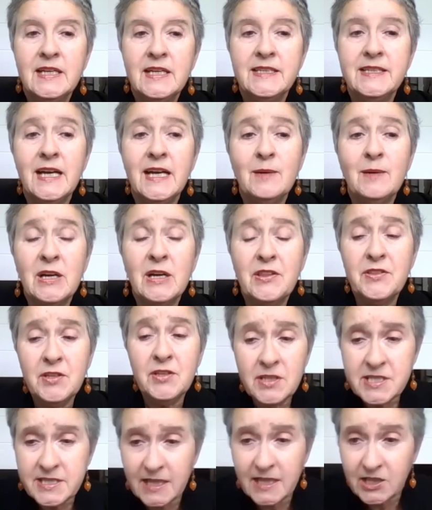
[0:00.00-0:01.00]
Now, my
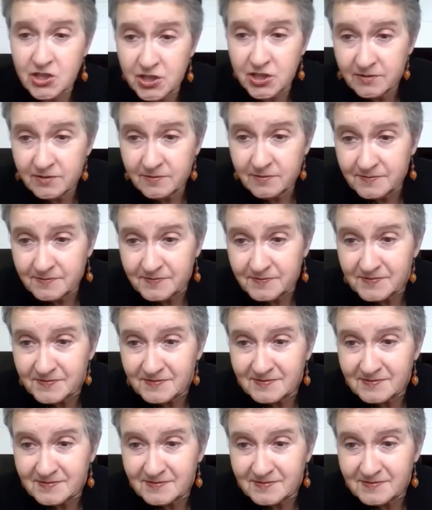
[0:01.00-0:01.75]
third section,